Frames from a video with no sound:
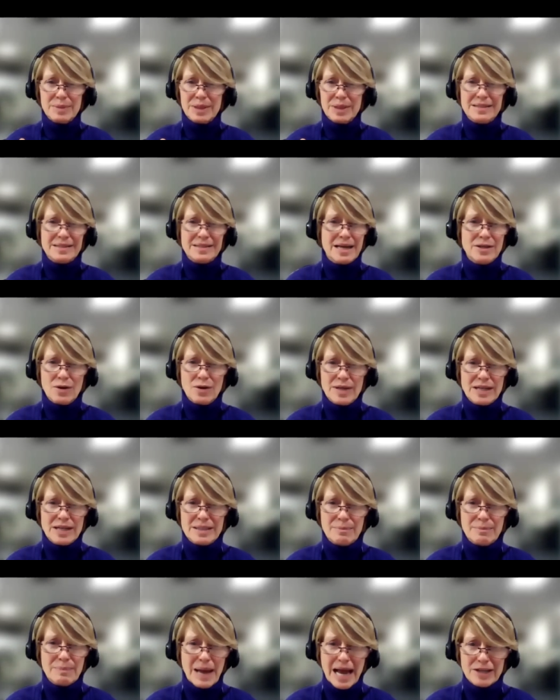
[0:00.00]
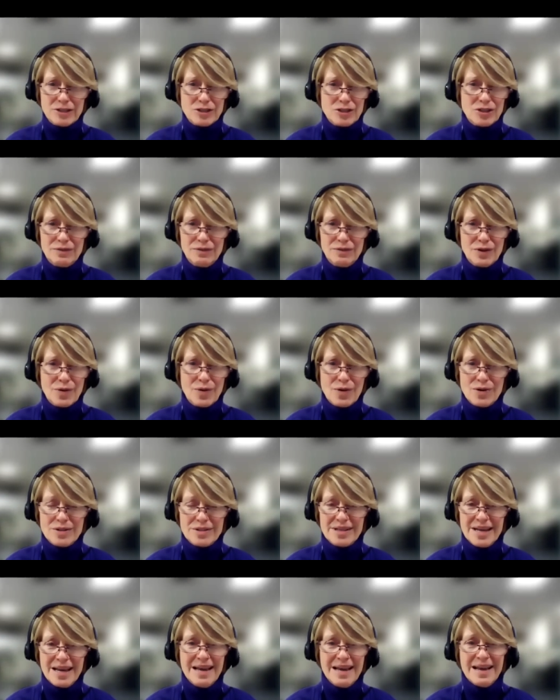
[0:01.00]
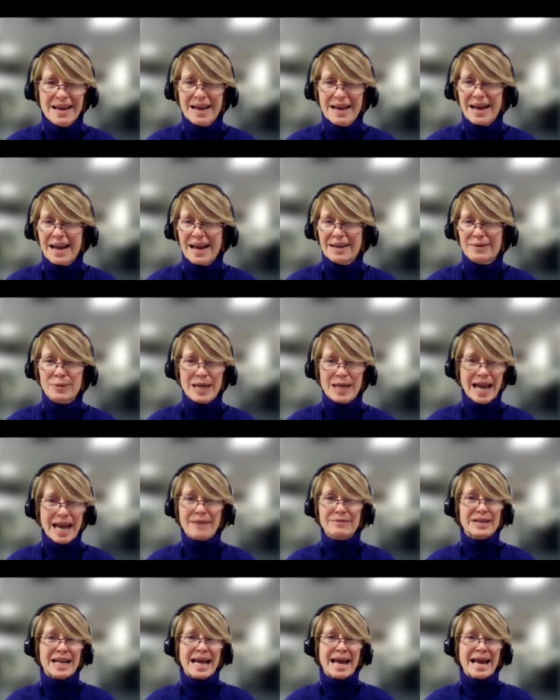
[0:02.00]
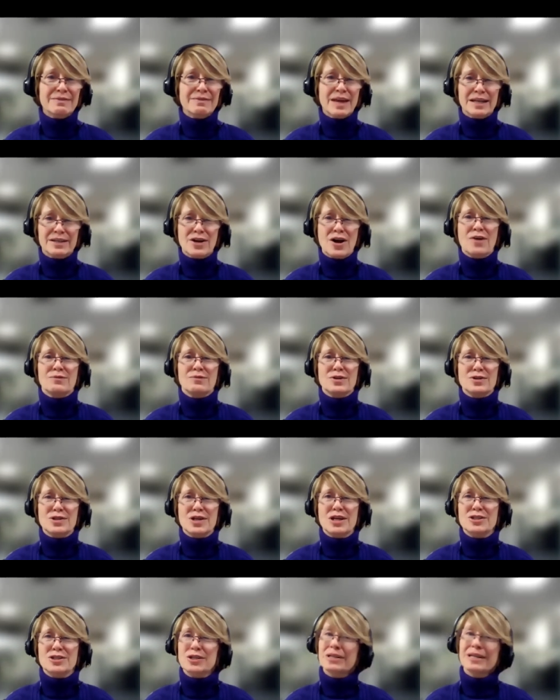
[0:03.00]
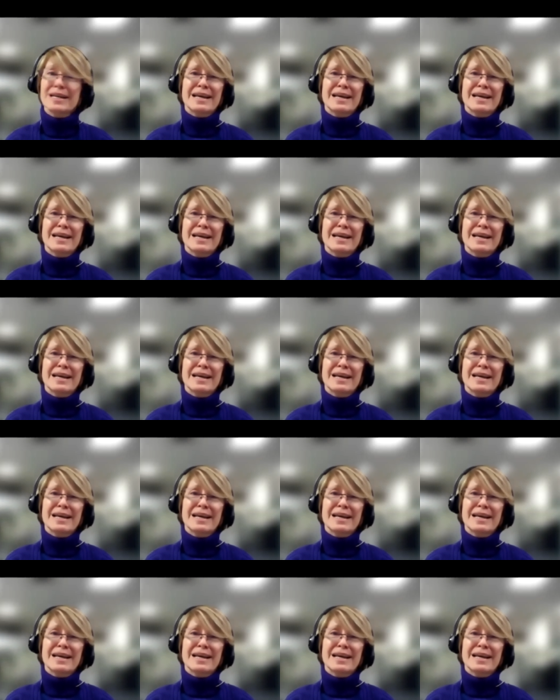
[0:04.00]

because I know that's a oh. passion of yours. Mm-hmm. And we haven't had that conversation.